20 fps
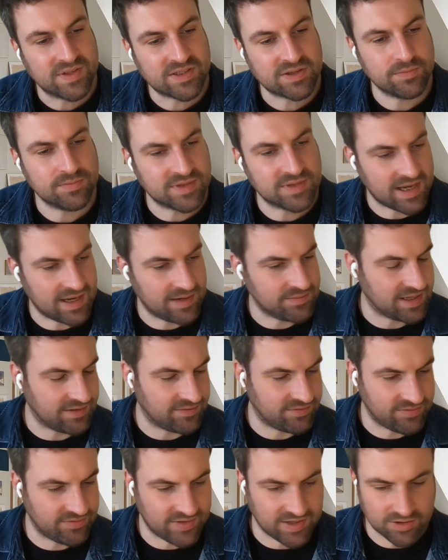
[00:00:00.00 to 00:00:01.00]
sometimes
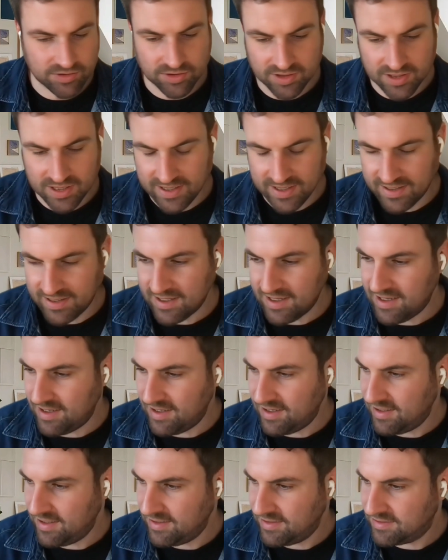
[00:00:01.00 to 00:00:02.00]
I'd feel like
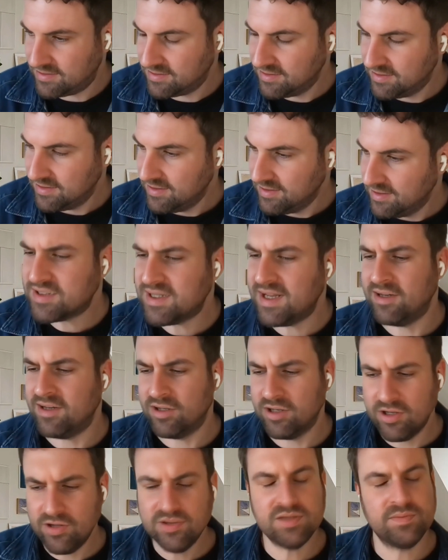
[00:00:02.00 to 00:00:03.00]
I'd almost
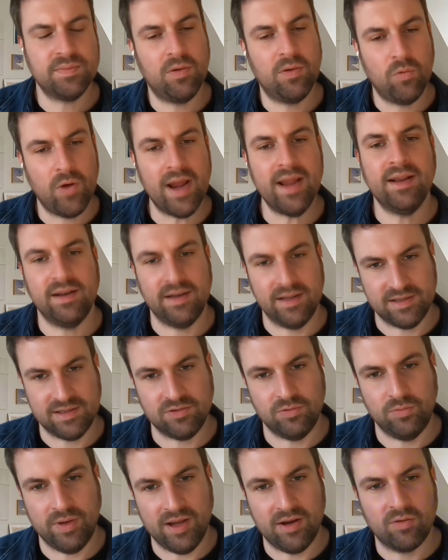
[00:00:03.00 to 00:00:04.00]
like lose my way a
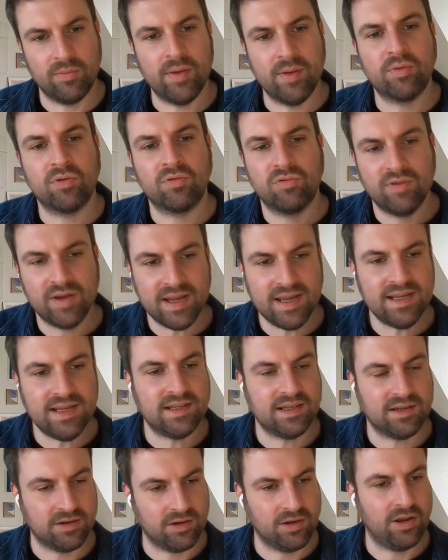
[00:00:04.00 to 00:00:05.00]
little bit. I remember
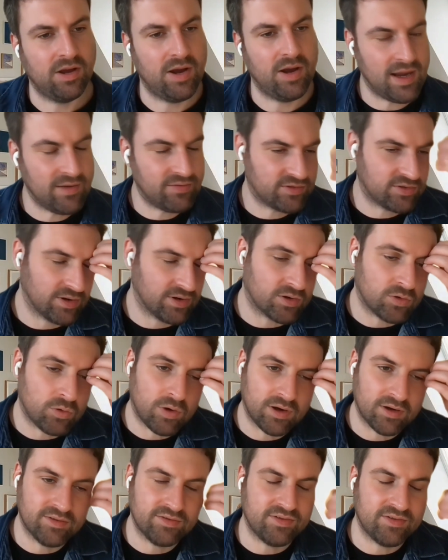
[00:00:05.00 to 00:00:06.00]
reading a lot after I'd
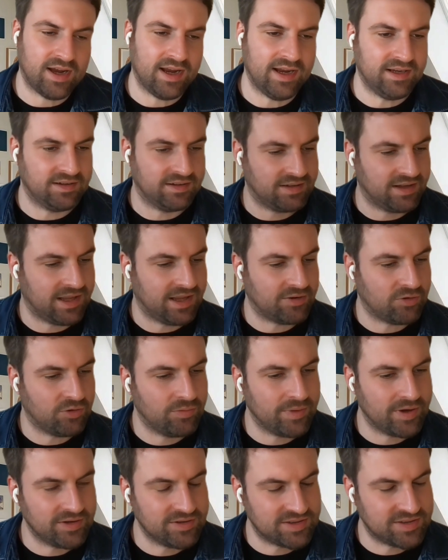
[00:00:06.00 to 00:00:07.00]
qualified and like
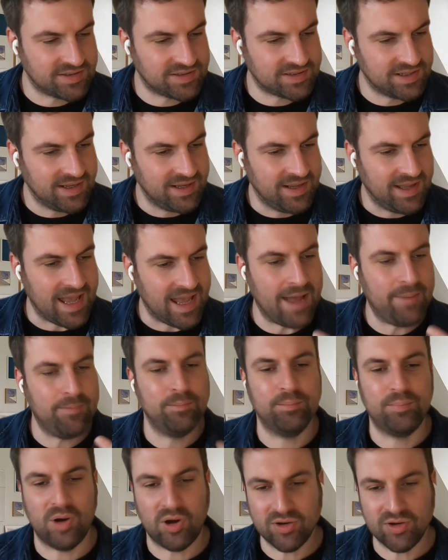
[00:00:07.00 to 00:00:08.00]
almost
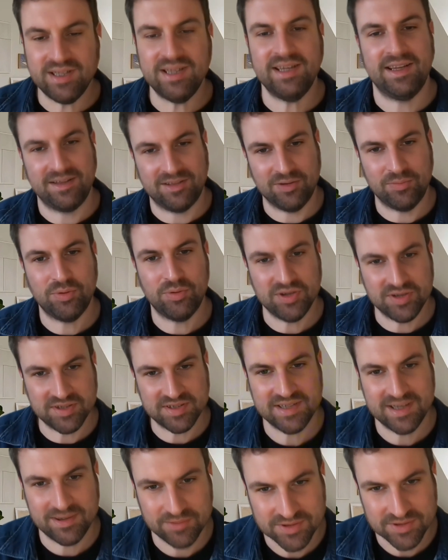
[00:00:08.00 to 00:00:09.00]
embodying the
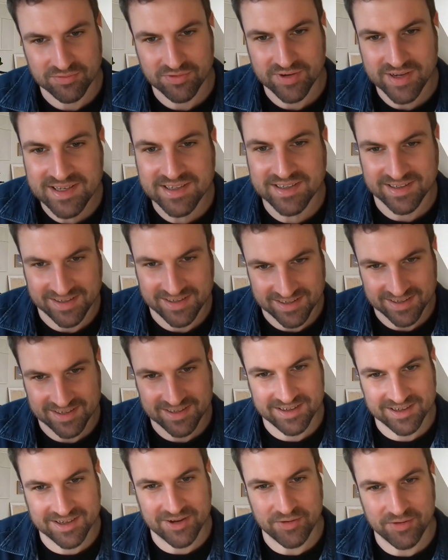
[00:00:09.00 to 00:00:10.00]
person I was reading,
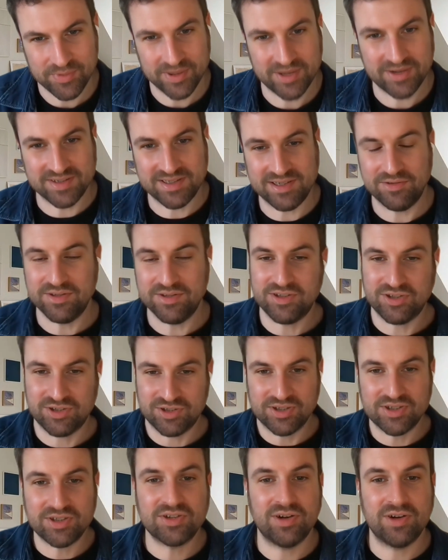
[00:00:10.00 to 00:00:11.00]
you know, because I was
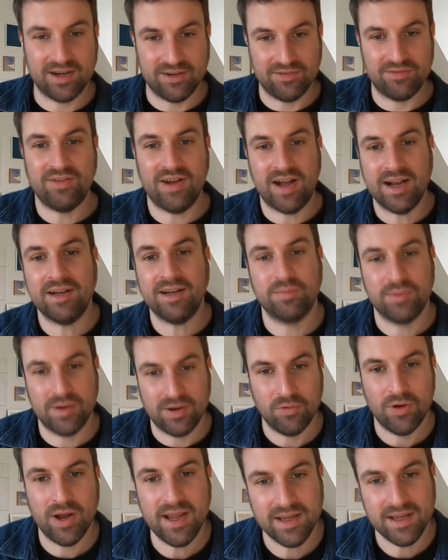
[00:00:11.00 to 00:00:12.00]
just trying to find
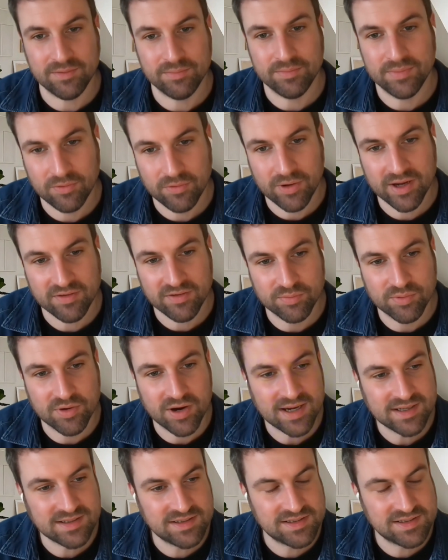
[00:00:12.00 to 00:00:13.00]
my way and my way of
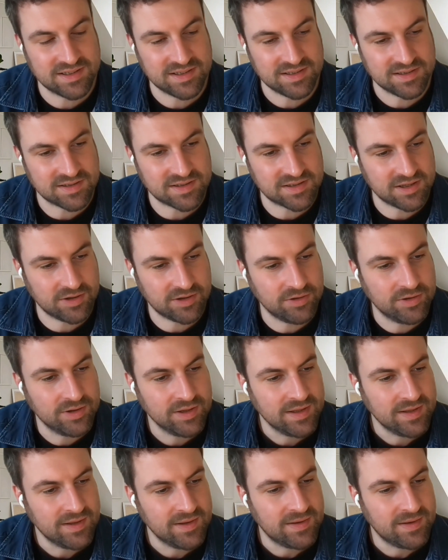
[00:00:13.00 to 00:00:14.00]
practicing. So